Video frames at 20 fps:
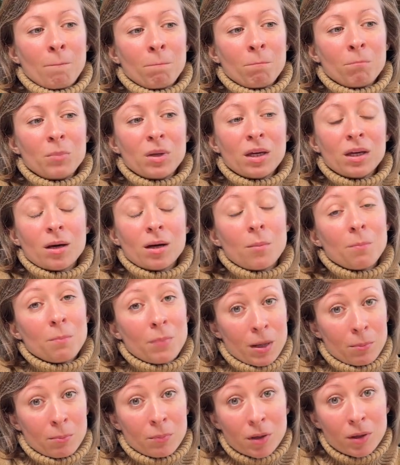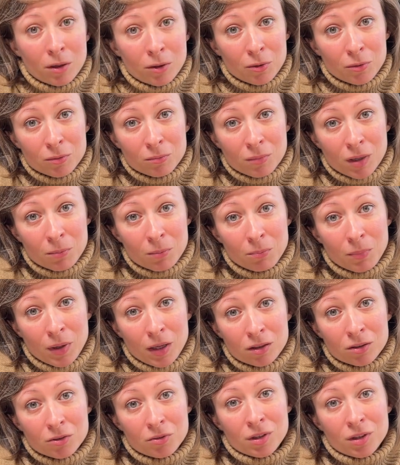being a member on my
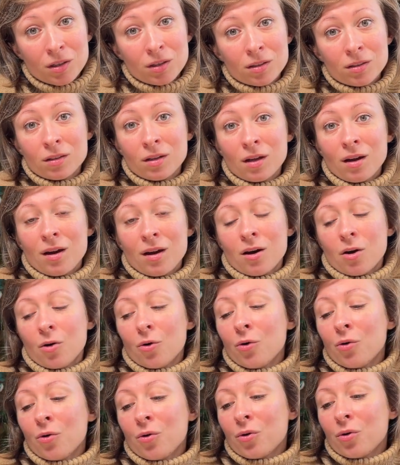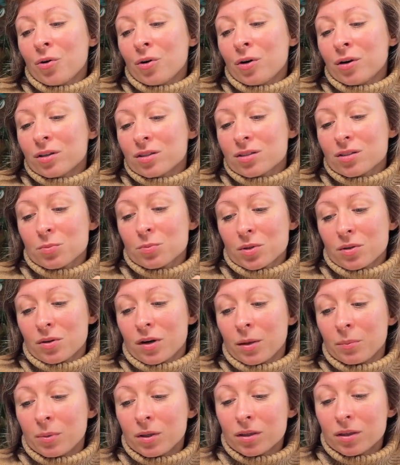Patreon, or a
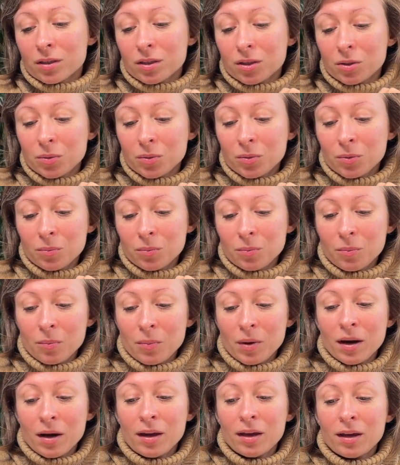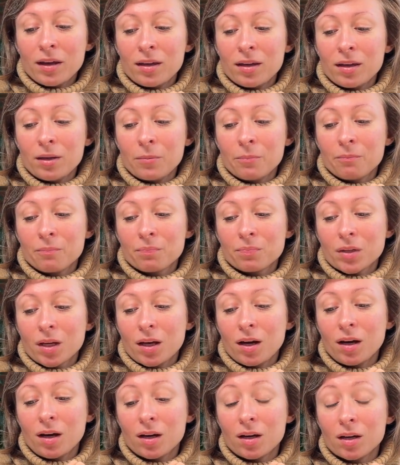subscriber to my
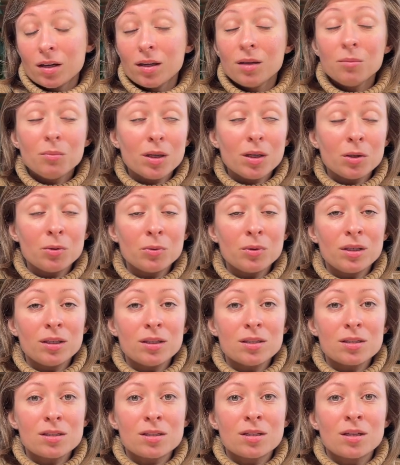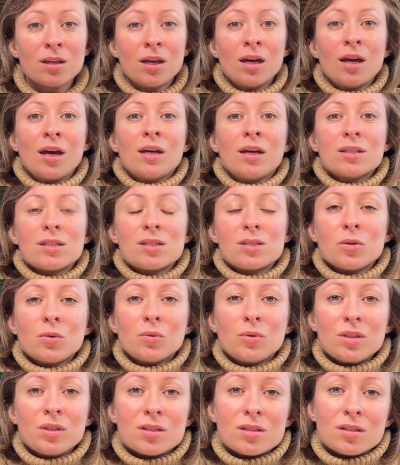email list. So
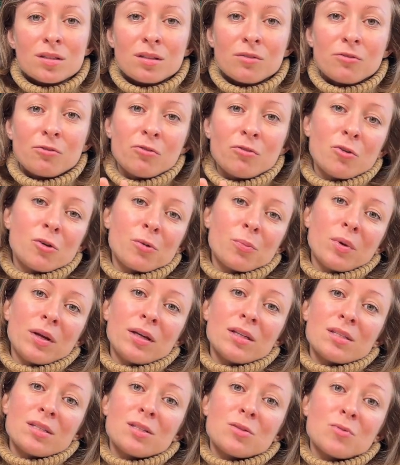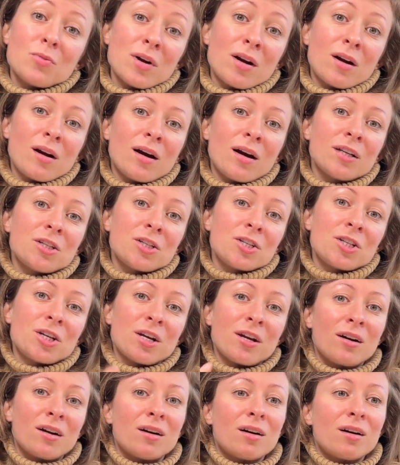these are the 4 places where I
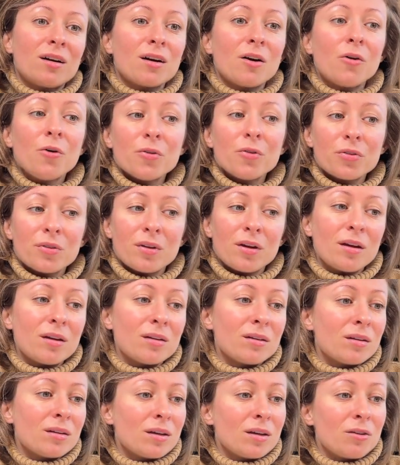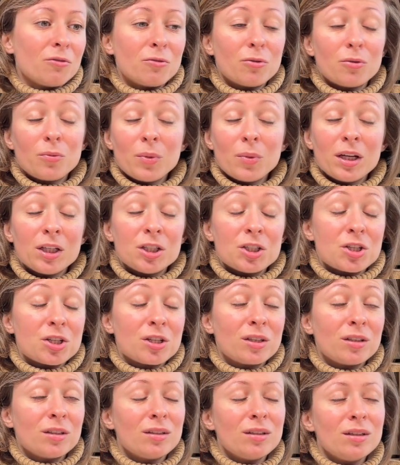share content,
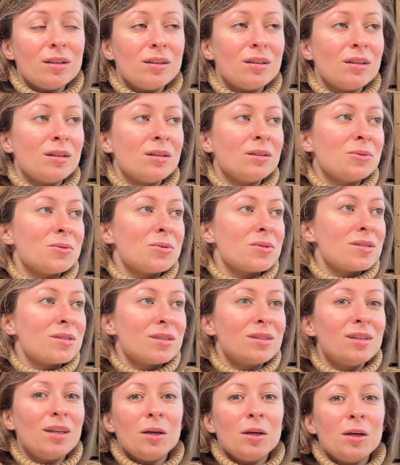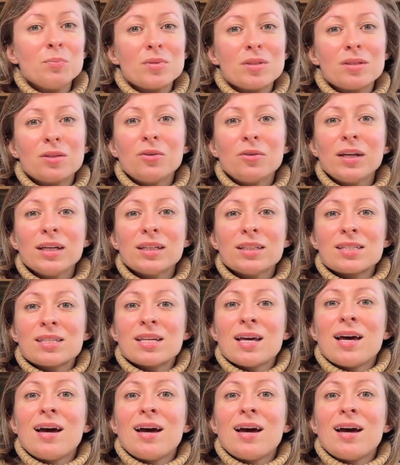information, details, tips, tricks,